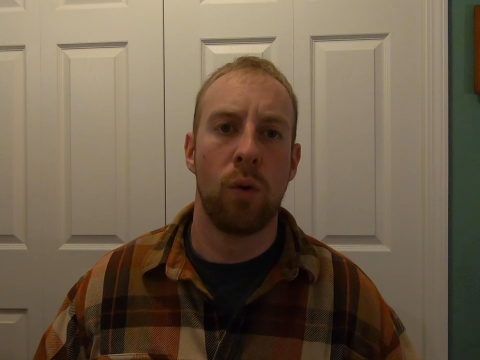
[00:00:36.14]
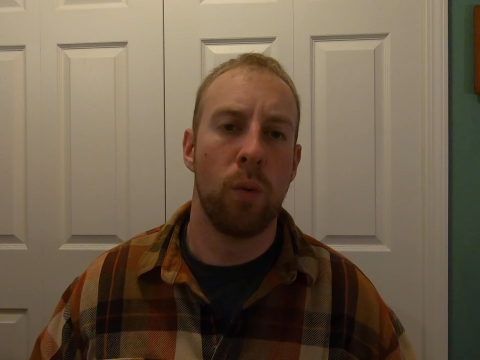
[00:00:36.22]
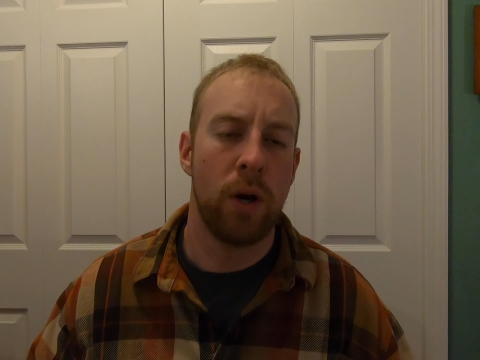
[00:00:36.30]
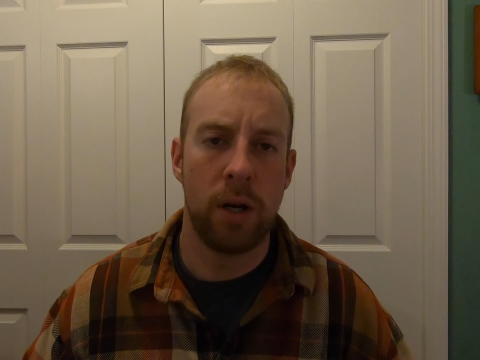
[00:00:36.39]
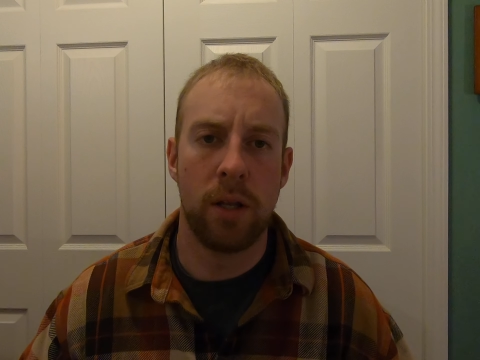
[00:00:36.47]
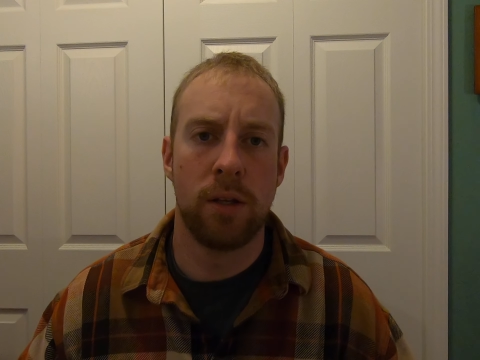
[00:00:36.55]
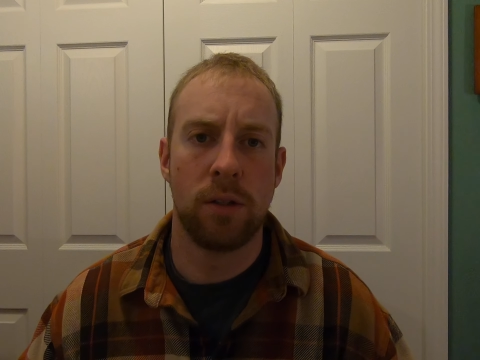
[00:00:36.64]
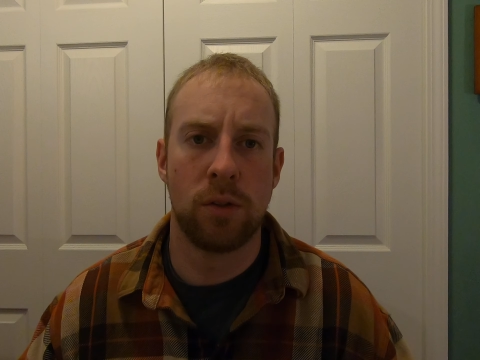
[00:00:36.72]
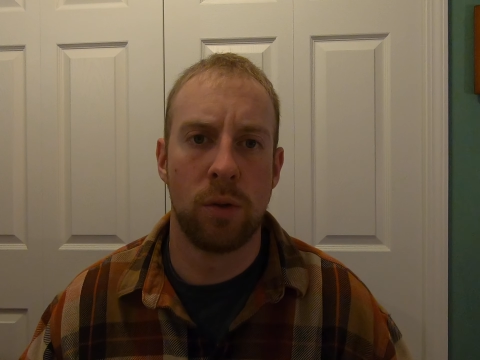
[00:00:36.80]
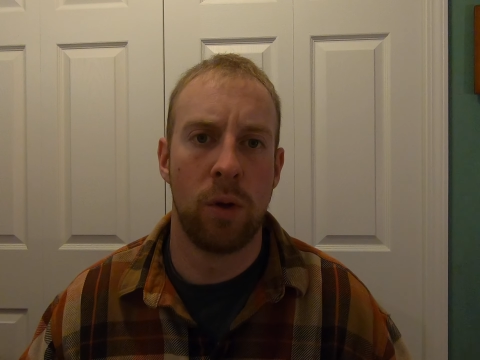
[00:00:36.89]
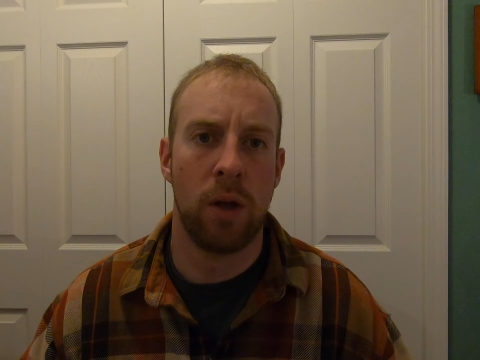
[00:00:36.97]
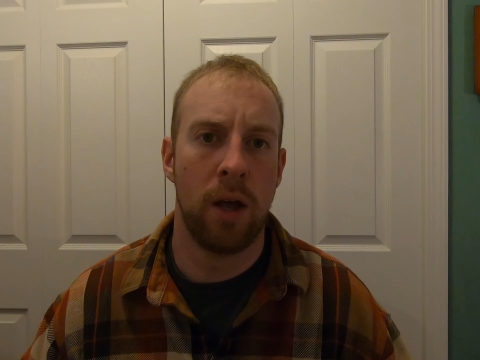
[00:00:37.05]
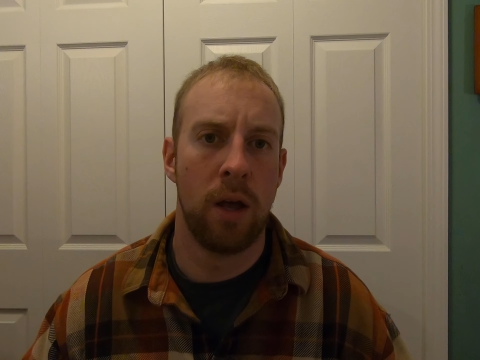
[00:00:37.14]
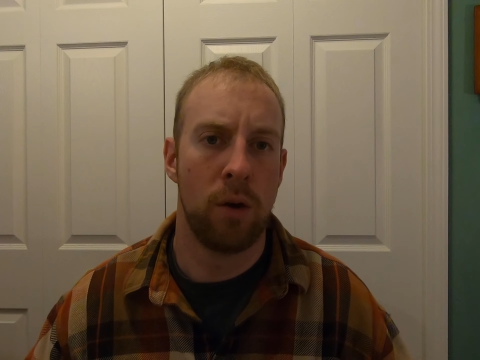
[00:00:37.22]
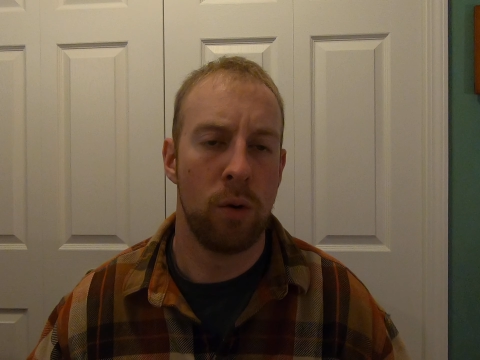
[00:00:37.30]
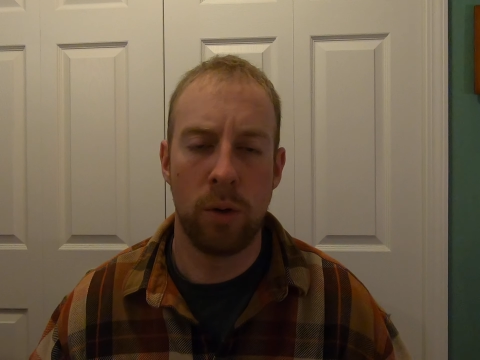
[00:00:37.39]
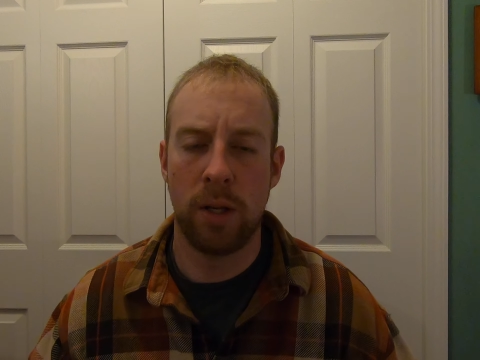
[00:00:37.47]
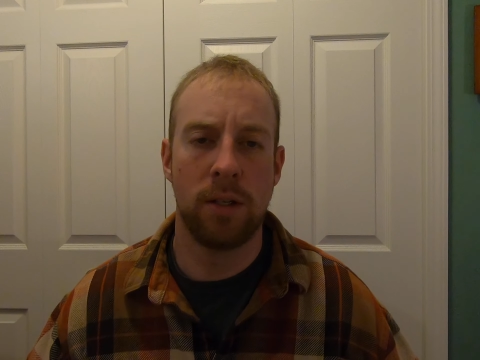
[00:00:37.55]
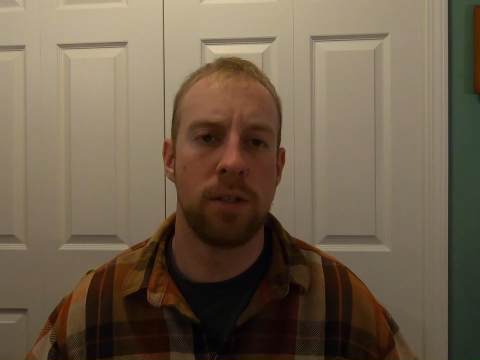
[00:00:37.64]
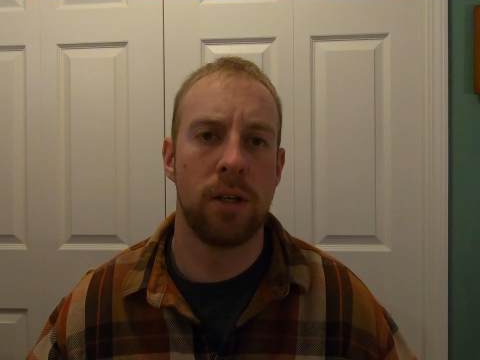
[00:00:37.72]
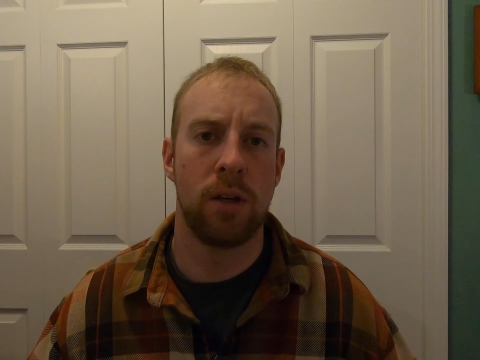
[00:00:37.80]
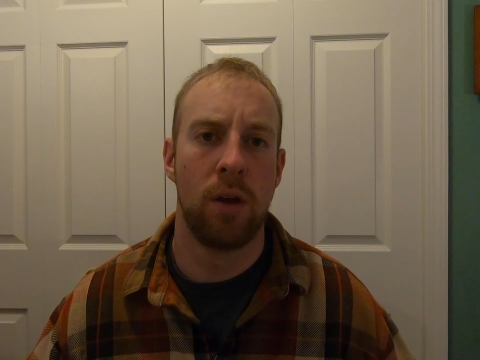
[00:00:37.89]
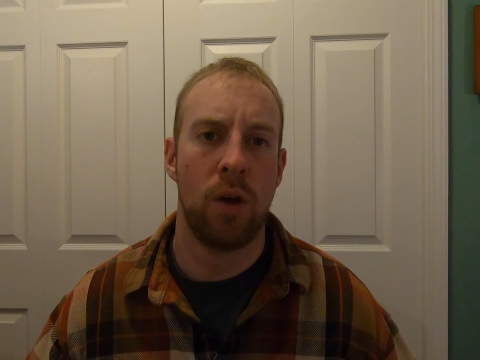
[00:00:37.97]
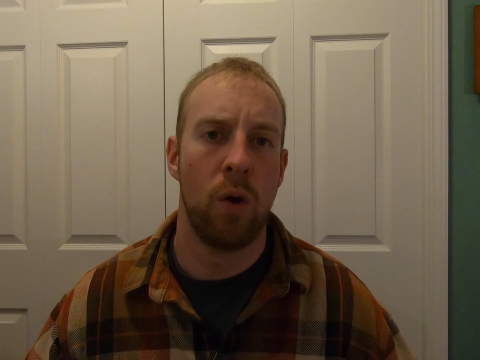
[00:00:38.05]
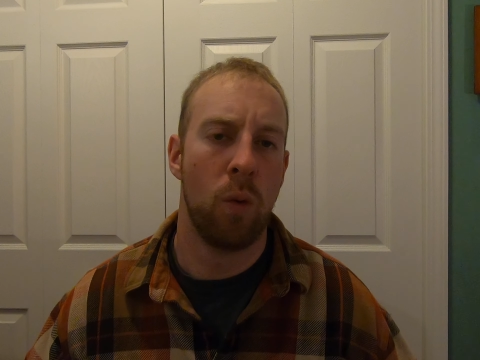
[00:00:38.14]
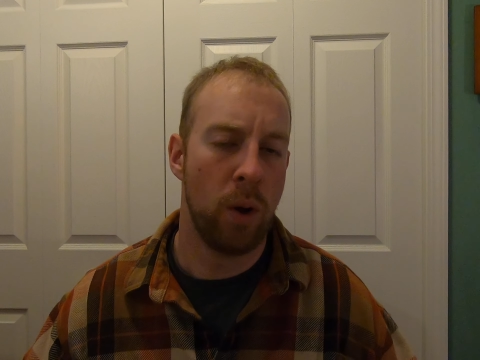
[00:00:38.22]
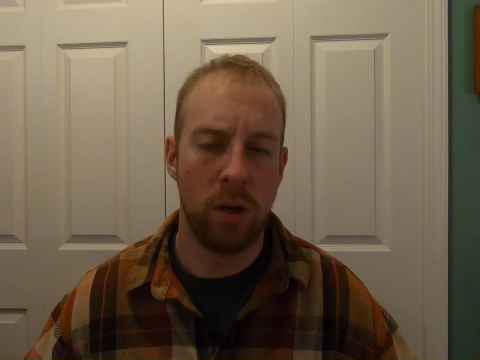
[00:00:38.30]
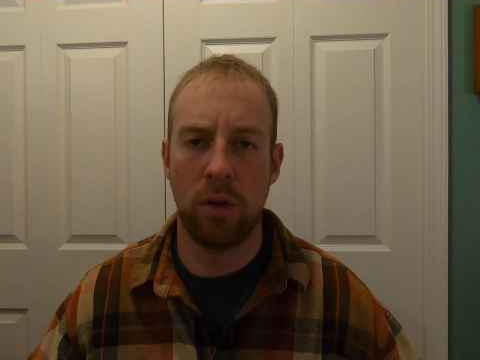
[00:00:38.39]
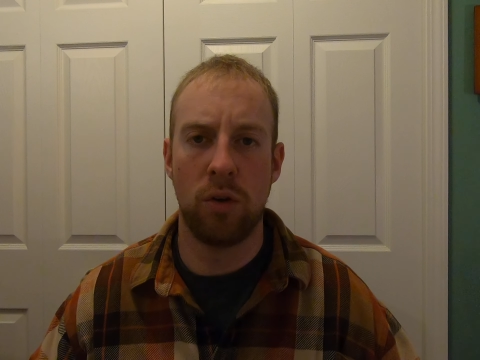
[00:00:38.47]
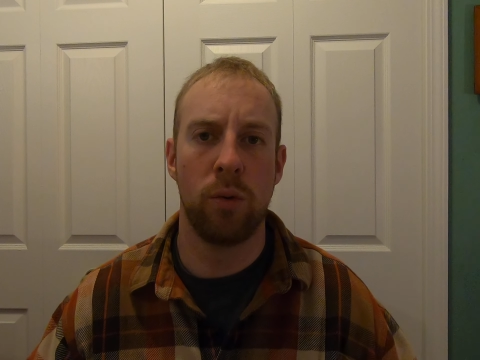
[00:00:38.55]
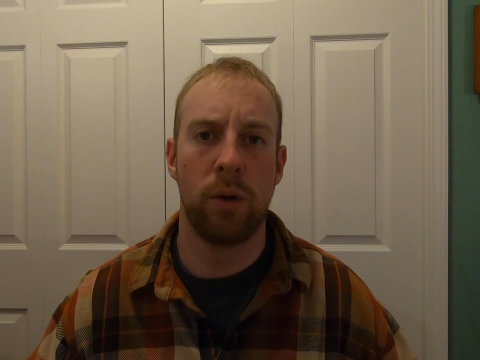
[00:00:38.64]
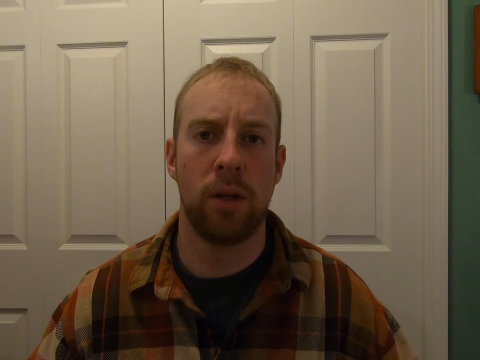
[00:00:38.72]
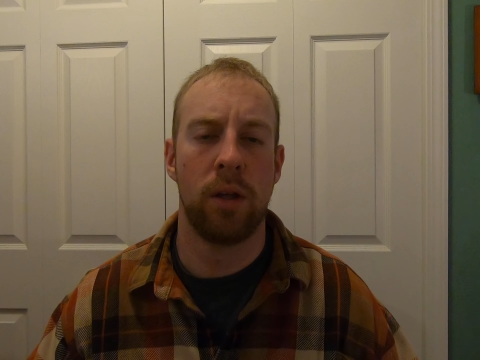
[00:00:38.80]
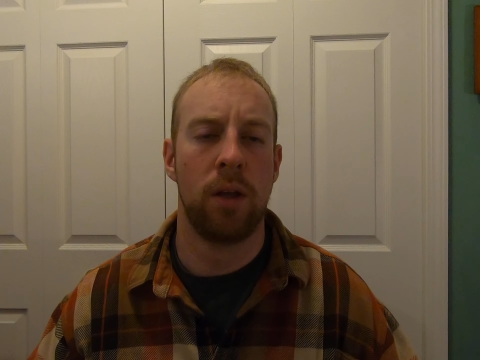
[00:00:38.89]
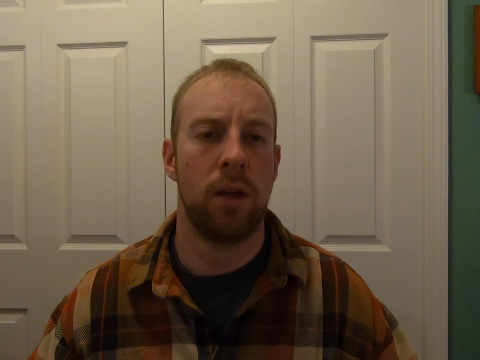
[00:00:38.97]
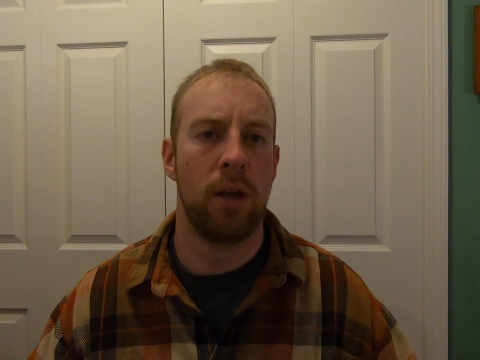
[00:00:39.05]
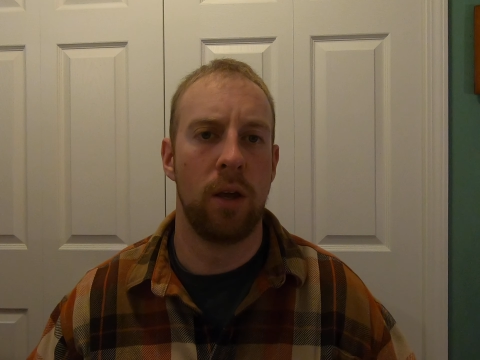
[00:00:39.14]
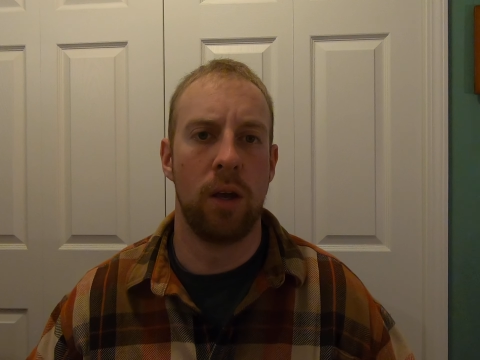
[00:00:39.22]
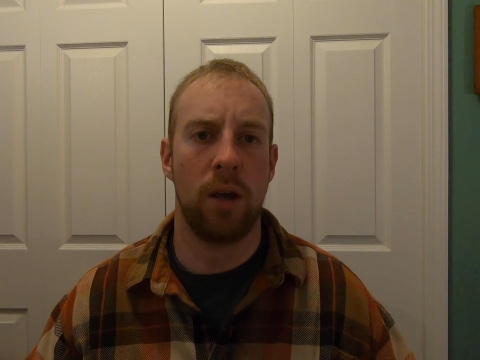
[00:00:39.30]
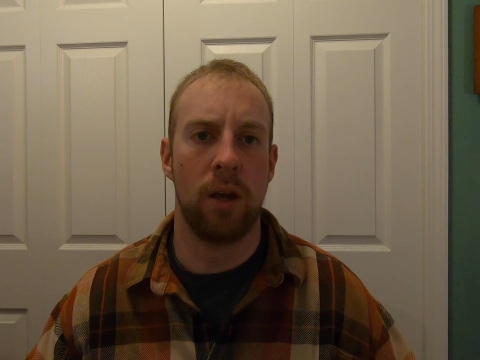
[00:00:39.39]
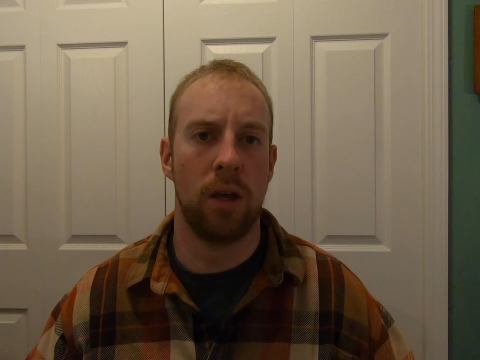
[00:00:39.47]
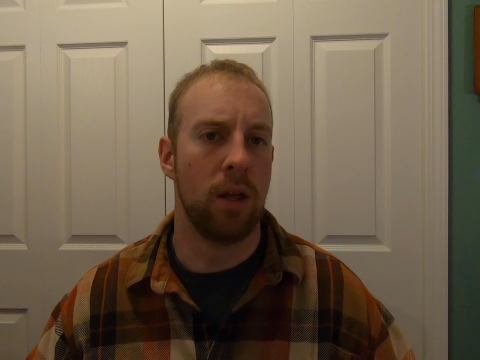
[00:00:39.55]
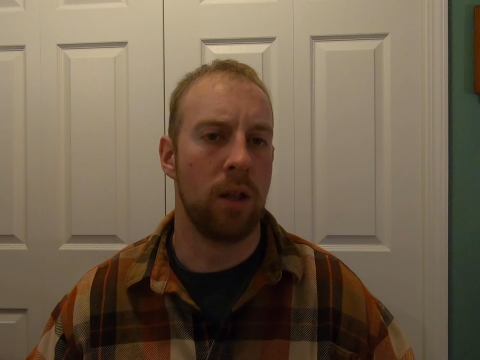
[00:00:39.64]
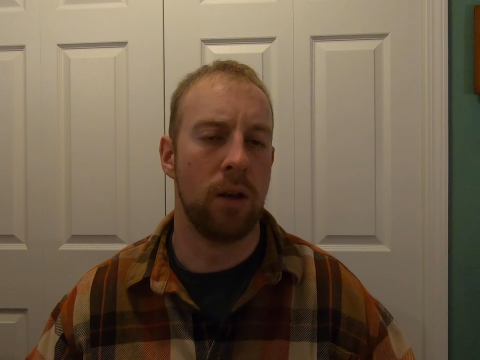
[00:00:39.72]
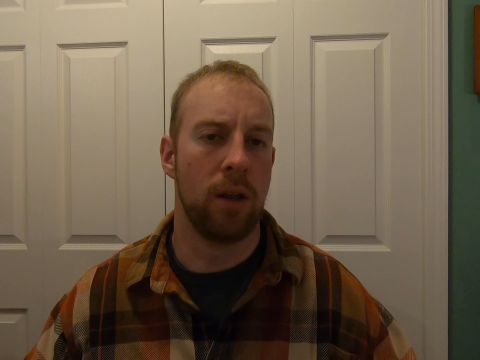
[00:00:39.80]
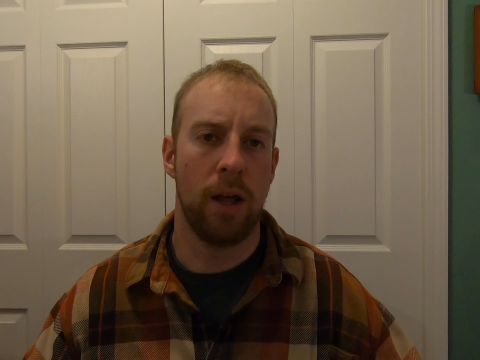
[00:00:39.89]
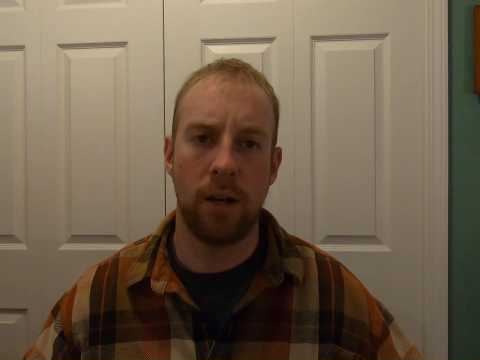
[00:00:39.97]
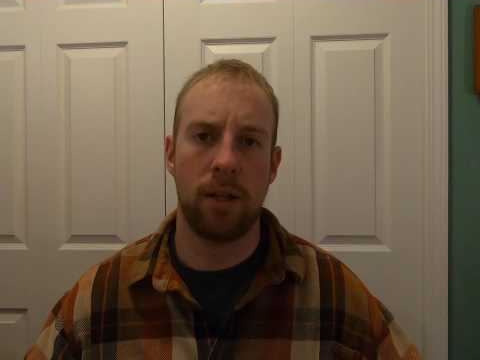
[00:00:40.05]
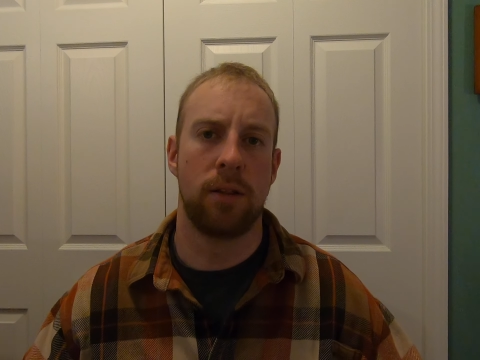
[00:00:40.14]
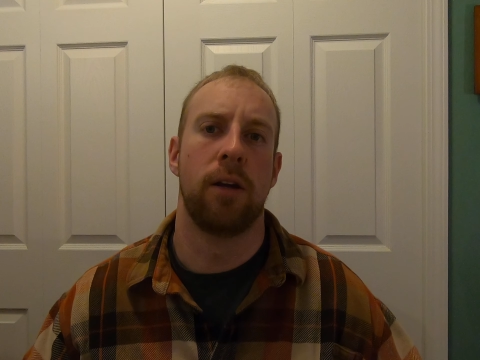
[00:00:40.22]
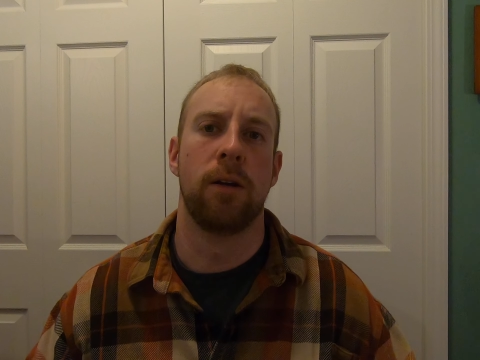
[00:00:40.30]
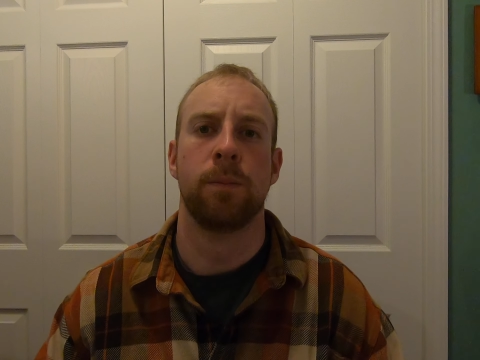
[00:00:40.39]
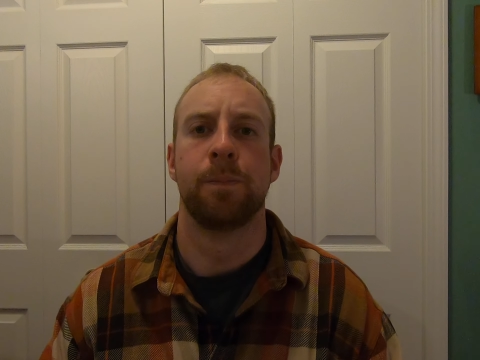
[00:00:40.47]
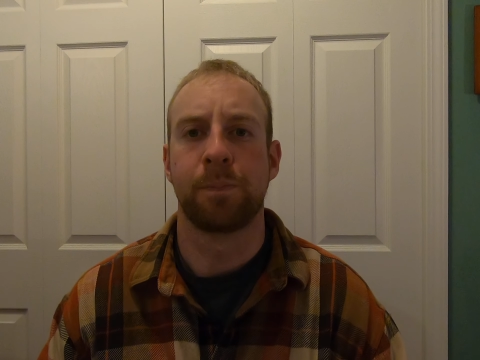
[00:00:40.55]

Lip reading: what it is, who needs it, when to do it, and how to get there.